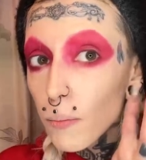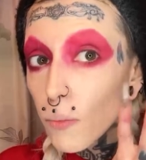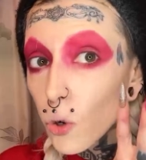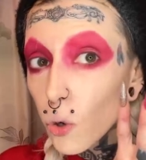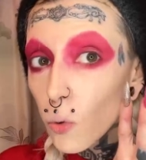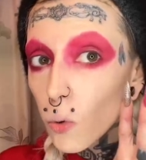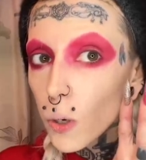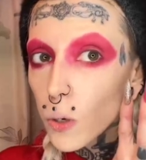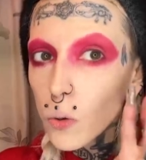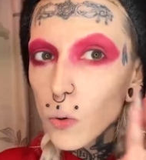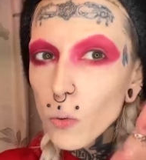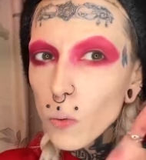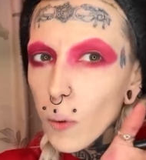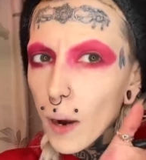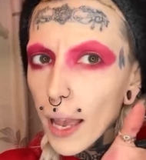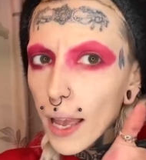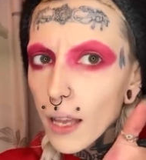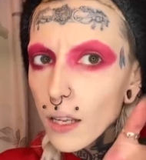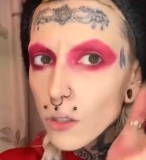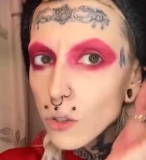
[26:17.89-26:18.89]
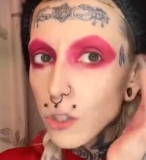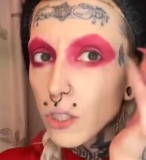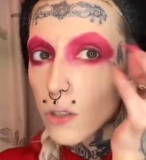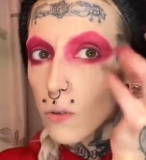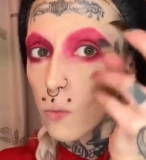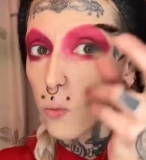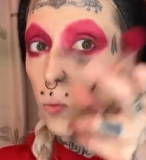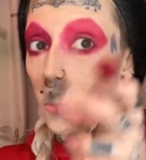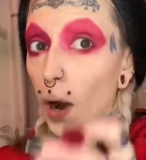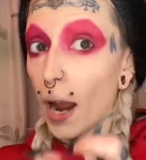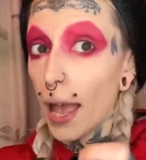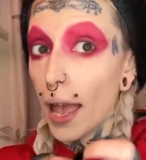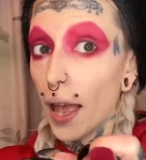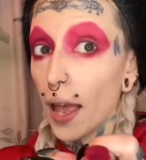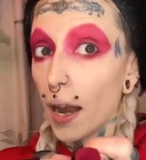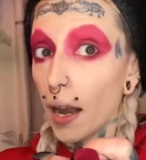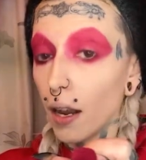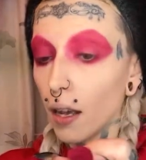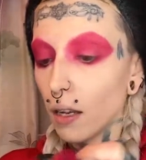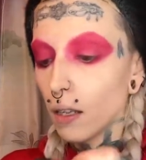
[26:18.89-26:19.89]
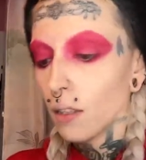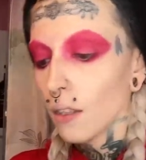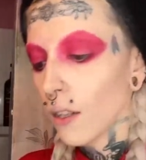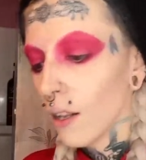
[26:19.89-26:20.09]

maroon red to red,